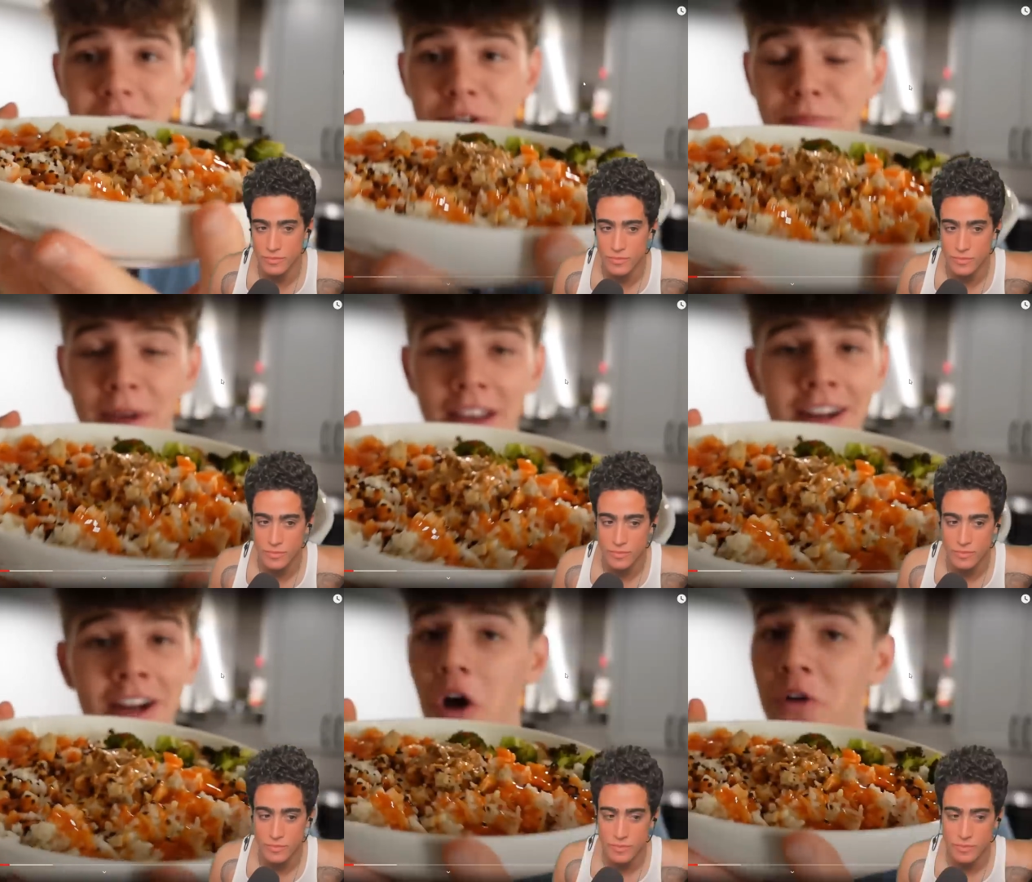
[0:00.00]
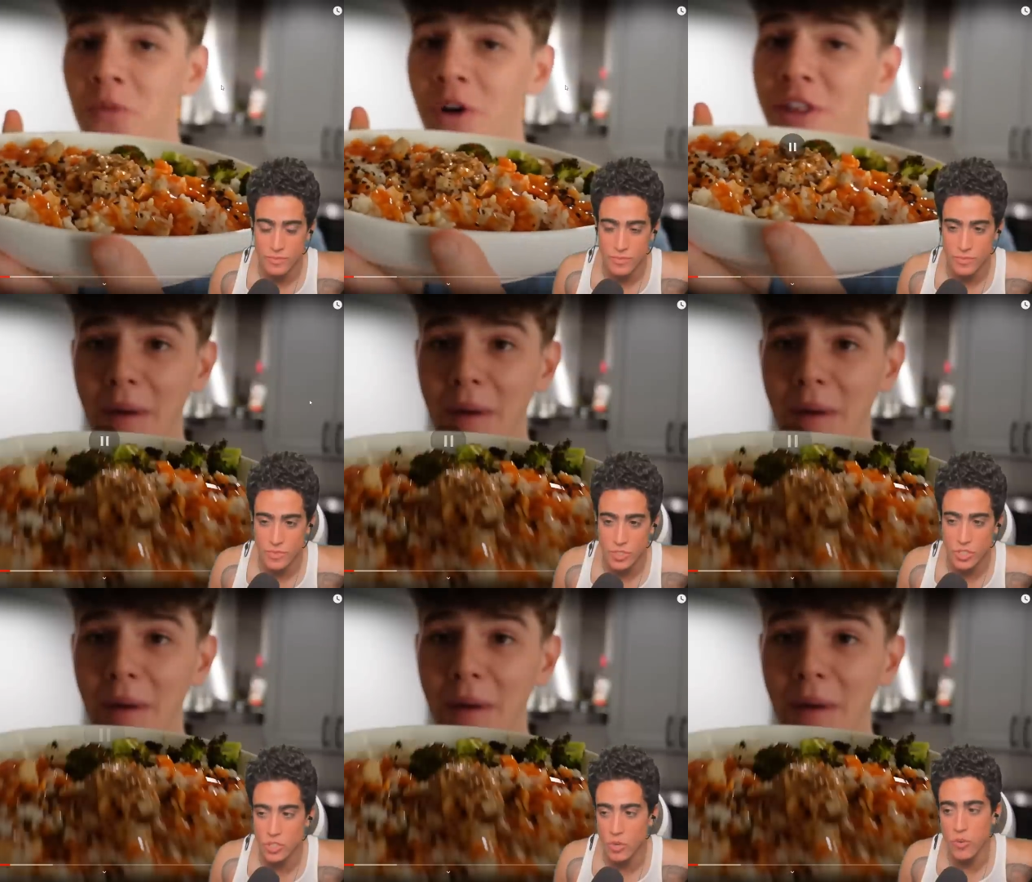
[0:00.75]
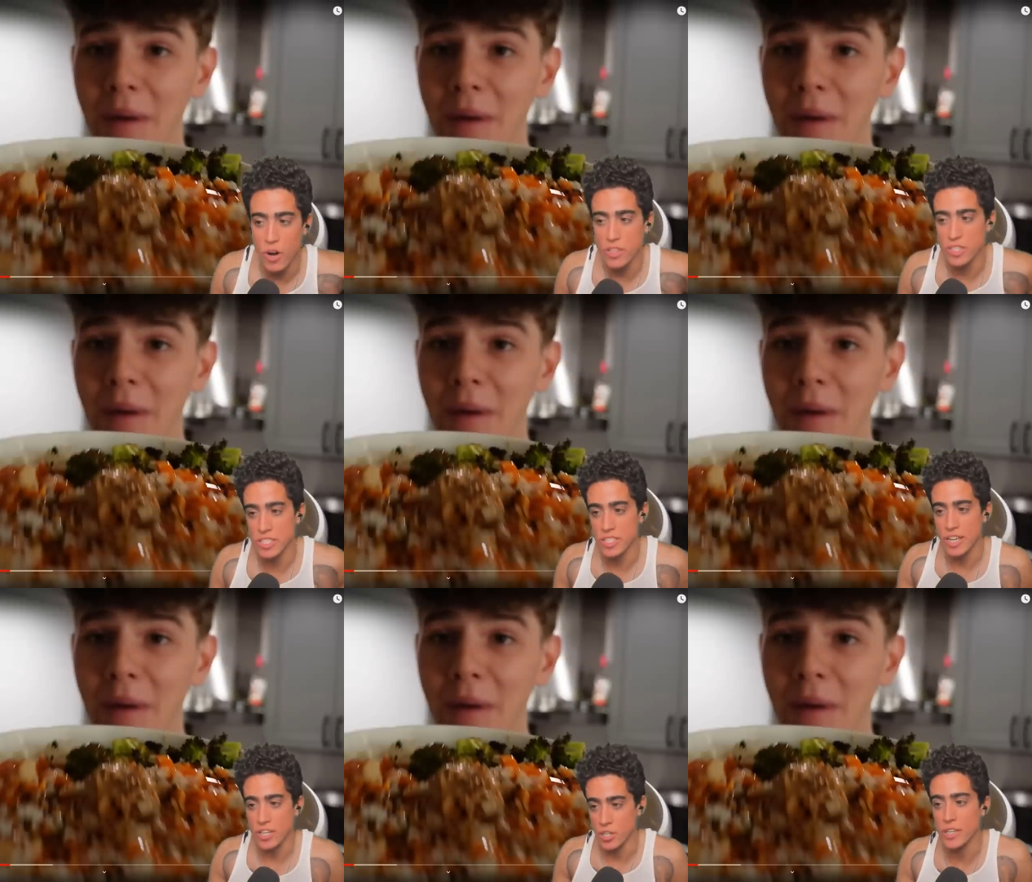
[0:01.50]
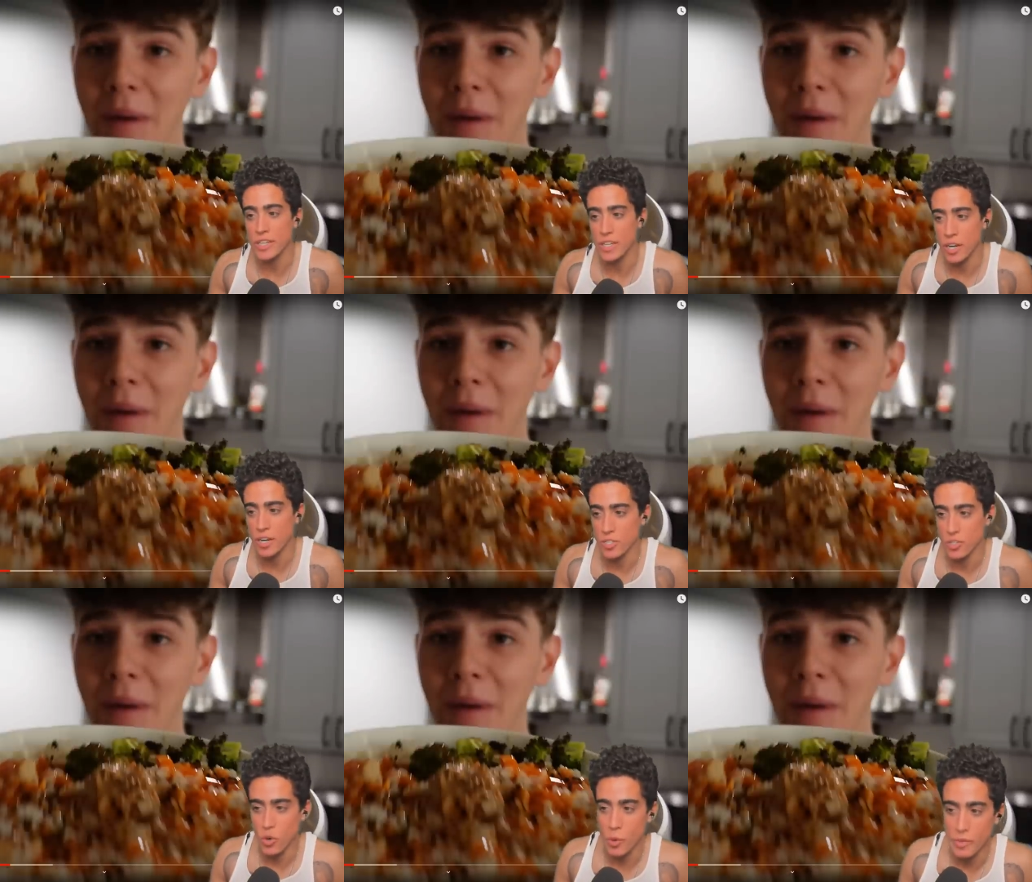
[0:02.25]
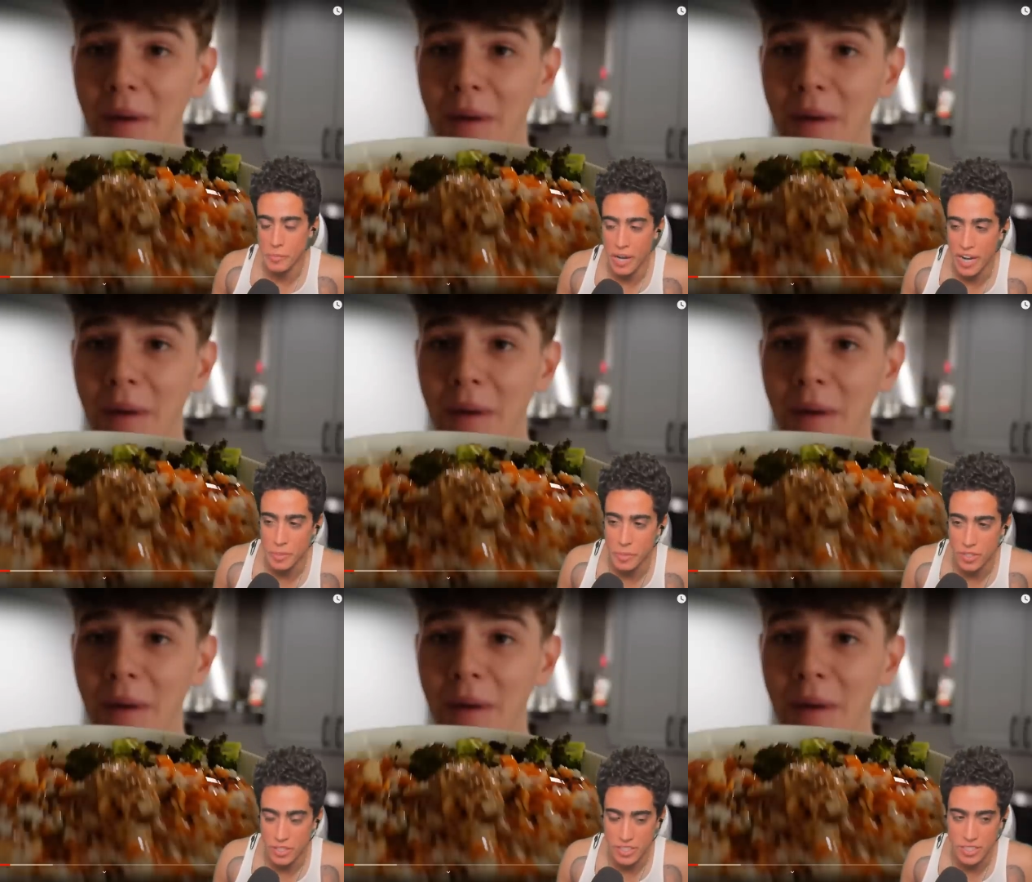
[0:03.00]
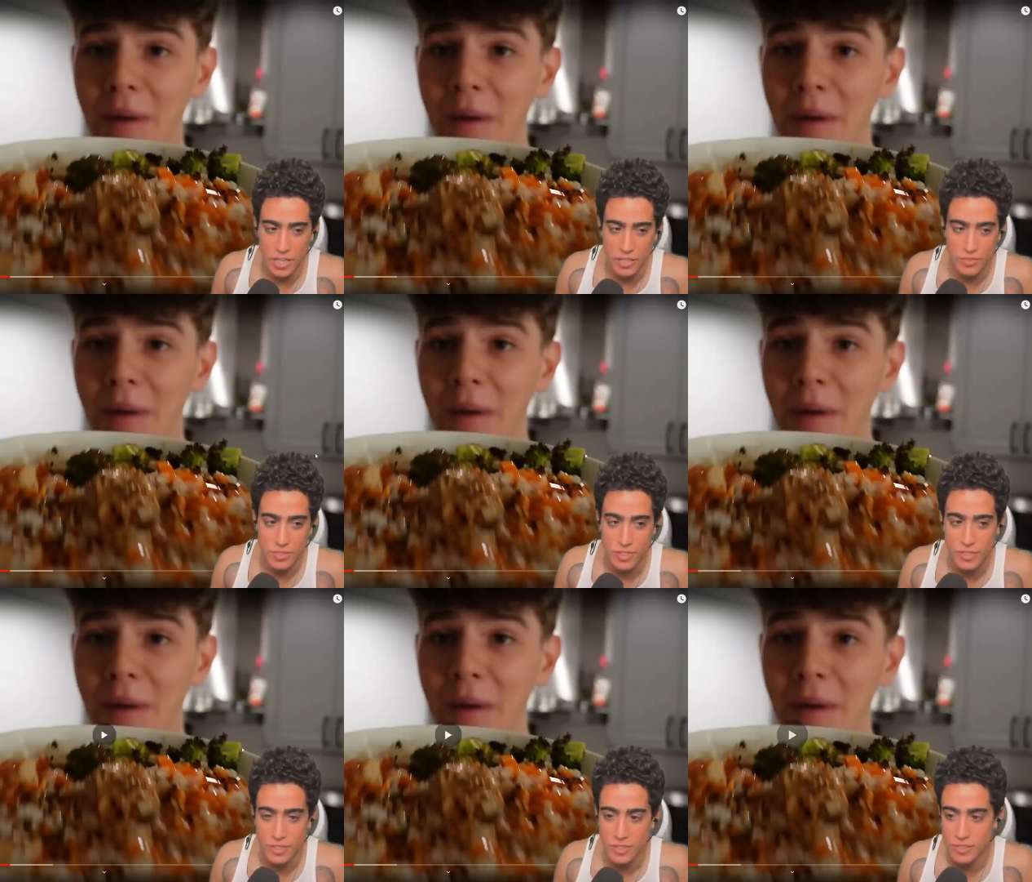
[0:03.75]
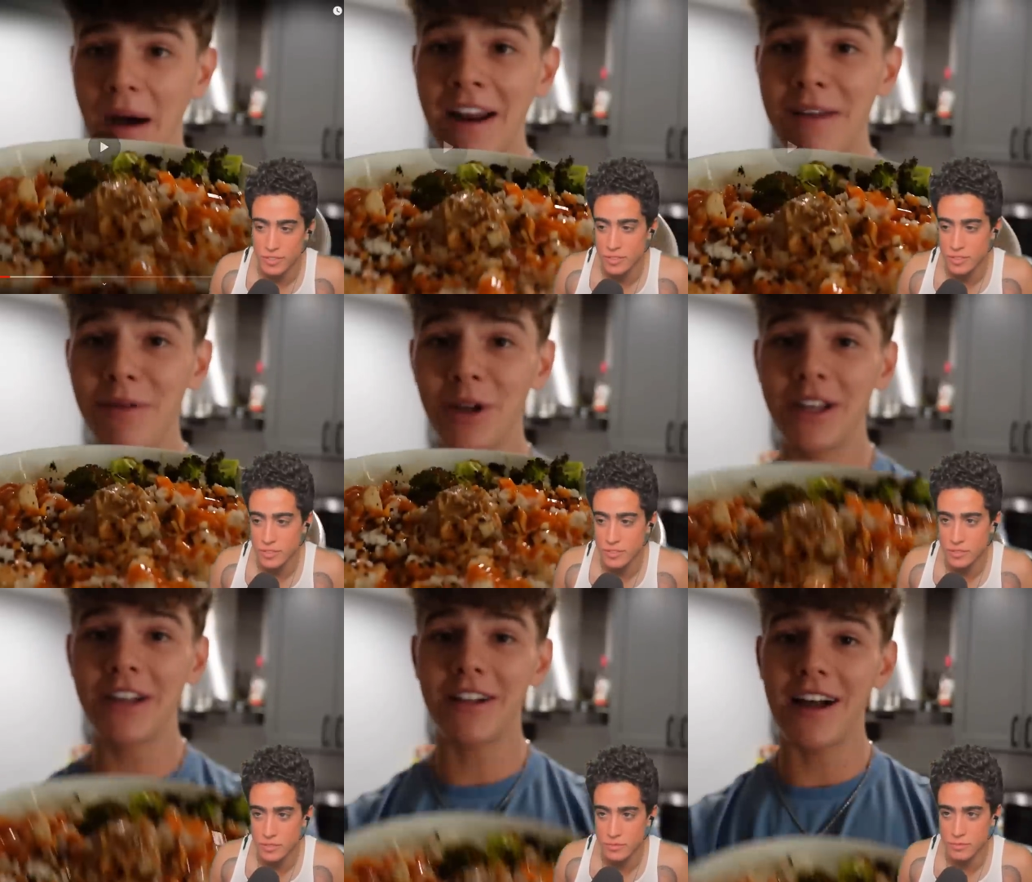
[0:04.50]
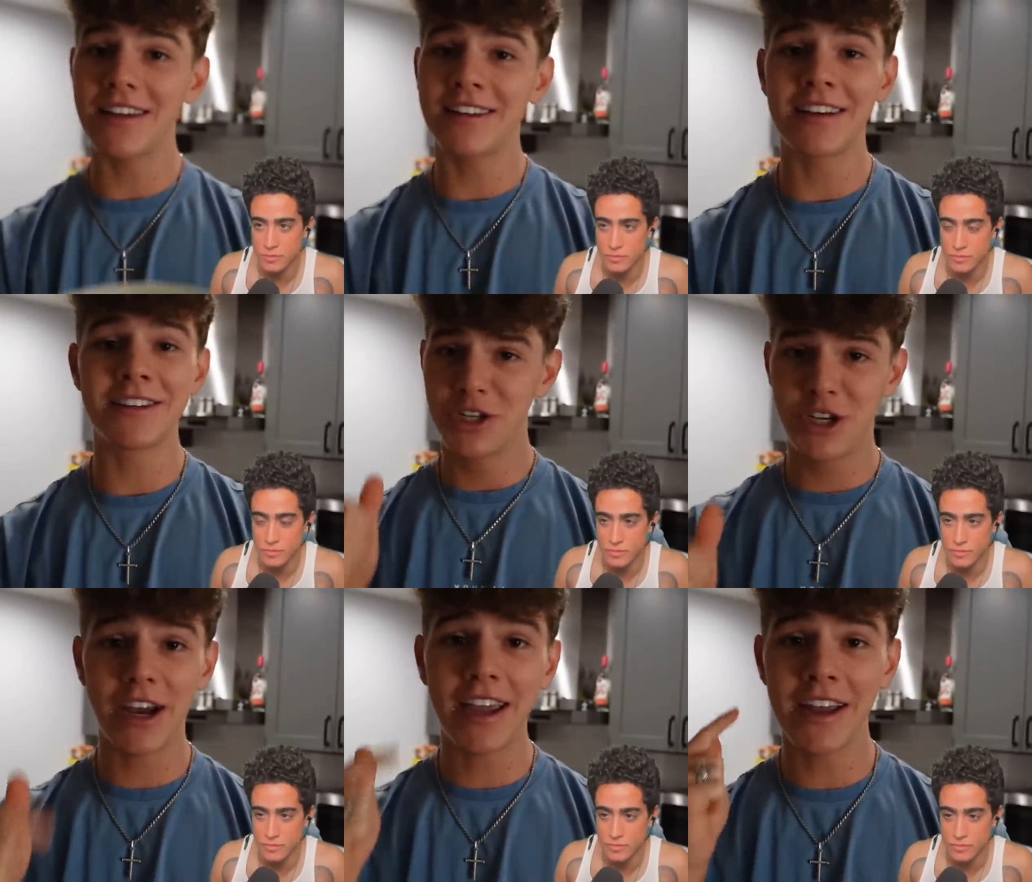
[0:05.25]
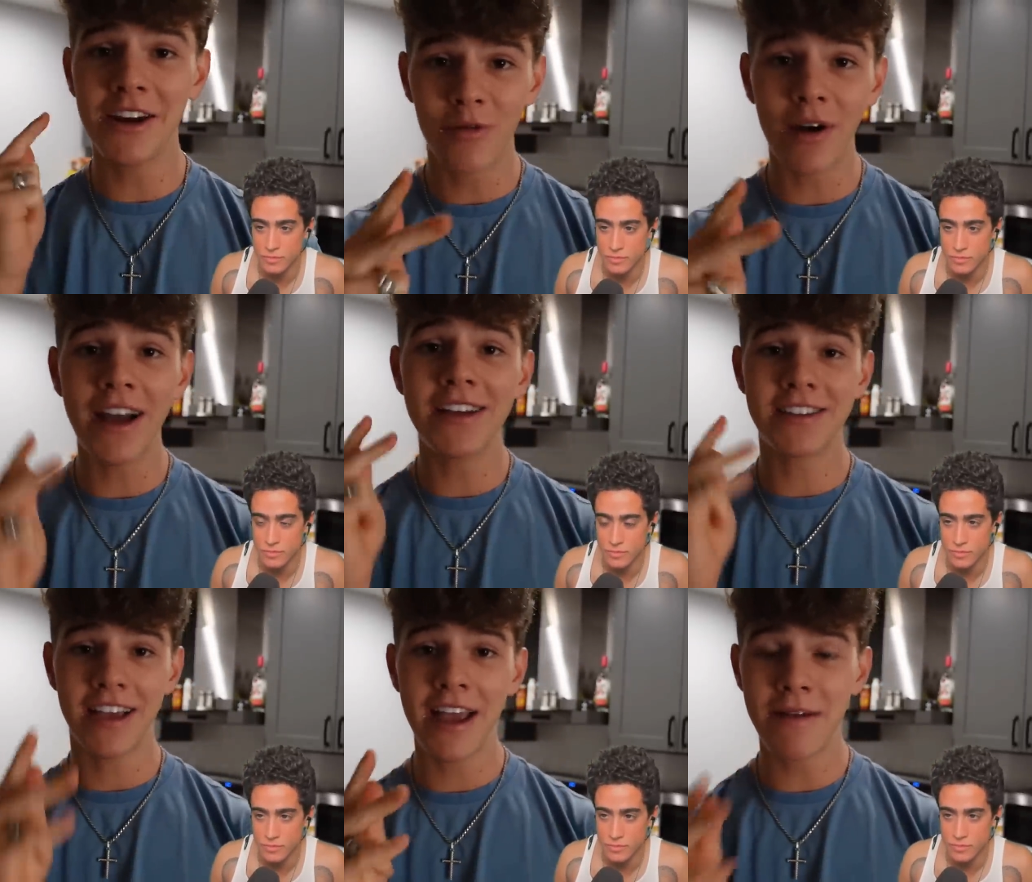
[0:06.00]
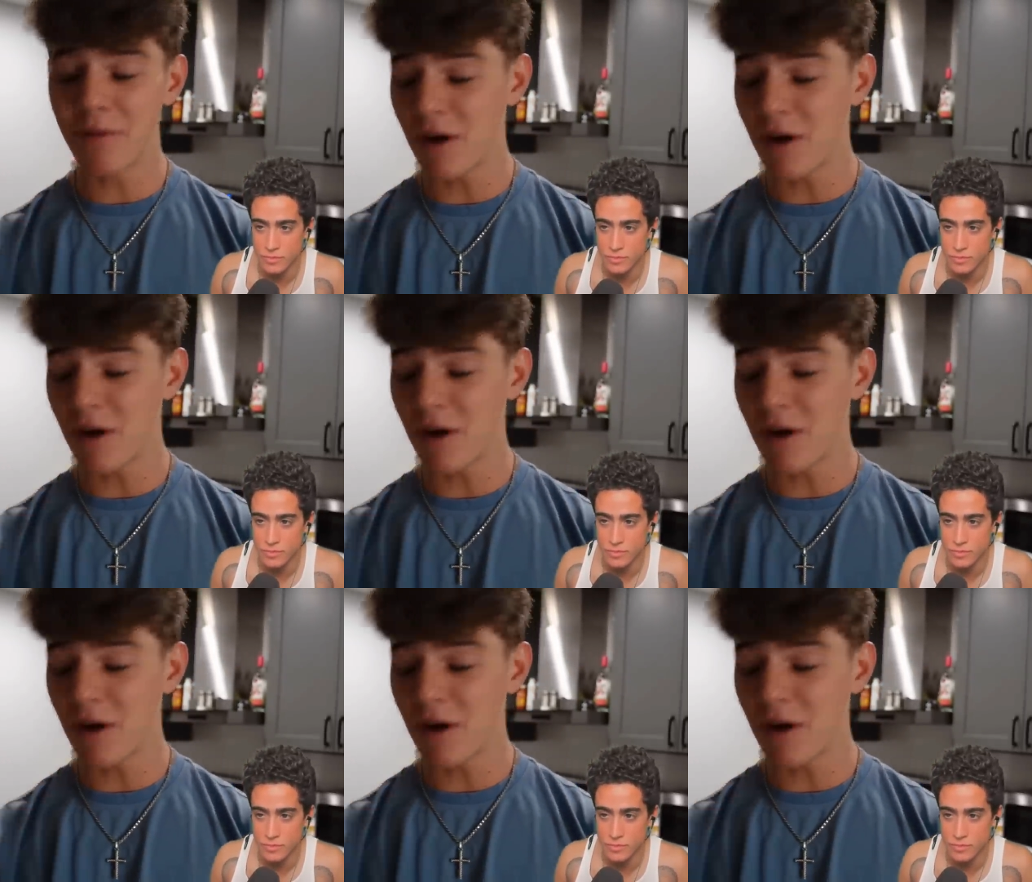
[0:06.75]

Speaker 1: a spin on one of the...
Speaker 2: So far, this is like cookie cutter, normie bodybuilding stuff.
Speaker 1: Bodybuilding classics, chicken, rice, and